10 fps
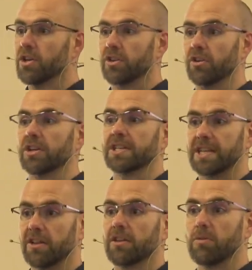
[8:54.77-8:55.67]
to not
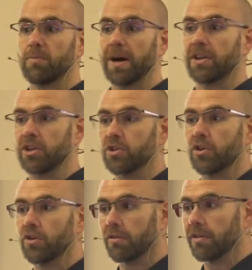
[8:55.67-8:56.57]
tell them about
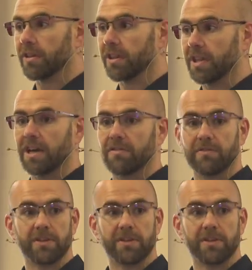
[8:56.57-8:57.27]
eternal life